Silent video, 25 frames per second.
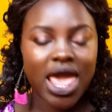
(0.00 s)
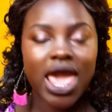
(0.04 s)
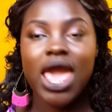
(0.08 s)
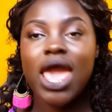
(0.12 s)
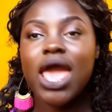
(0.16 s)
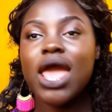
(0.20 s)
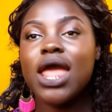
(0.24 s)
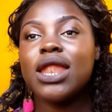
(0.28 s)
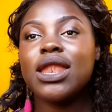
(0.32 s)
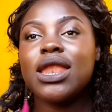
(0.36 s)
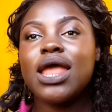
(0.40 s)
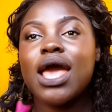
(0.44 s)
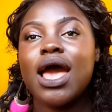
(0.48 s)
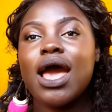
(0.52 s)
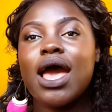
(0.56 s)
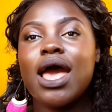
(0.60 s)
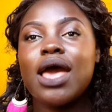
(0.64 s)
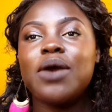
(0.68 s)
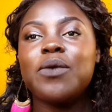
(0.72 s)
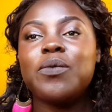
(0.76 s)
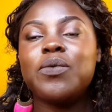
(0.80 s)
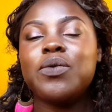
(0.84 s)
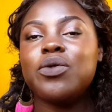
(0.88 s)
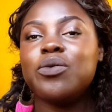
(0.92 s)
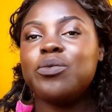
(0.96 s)
and
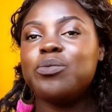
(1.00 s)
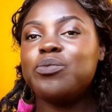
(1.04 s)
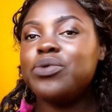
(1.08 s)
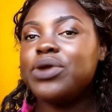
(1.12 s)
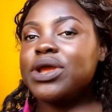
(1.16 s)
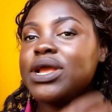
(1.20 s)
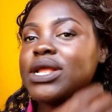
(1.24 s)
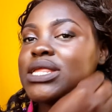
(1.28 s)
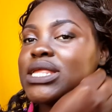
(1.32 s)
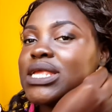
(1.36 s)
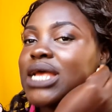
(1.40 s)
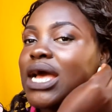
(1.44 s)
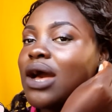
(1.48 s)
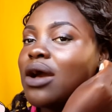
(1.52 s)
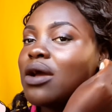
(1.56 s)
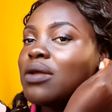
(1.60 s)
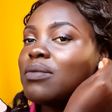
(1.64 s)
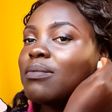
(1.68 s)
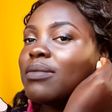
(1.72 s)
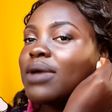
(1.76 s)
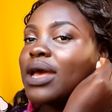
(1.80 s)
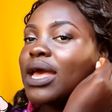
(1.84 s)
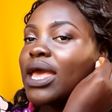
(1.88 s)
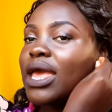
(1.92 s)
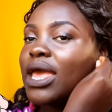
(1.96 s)
then I will
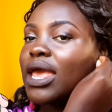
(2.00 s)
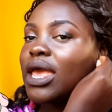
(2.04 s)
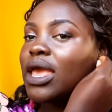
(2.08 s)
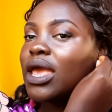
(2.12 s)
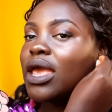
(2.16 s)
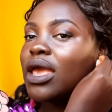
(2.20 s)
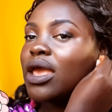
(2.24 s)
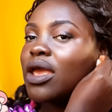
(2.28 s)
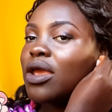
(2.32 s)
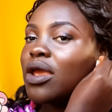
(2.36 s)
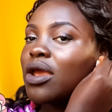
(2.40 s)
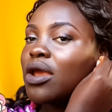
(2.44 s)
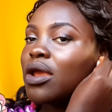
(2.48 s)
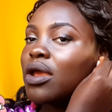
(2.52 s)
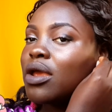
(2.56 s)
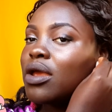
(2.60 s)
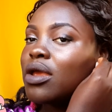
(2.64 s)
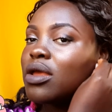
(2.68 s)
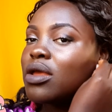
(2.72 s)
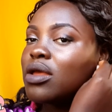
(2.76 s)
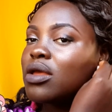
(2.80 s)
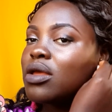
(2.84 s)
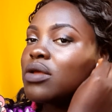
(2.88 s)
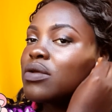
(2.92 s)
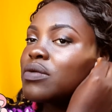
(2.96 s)
bring down my
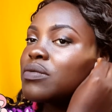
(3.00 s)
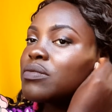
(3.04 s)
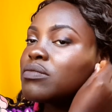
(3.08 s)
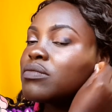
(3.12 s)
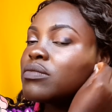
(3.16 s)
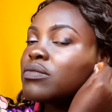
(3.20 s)
hair,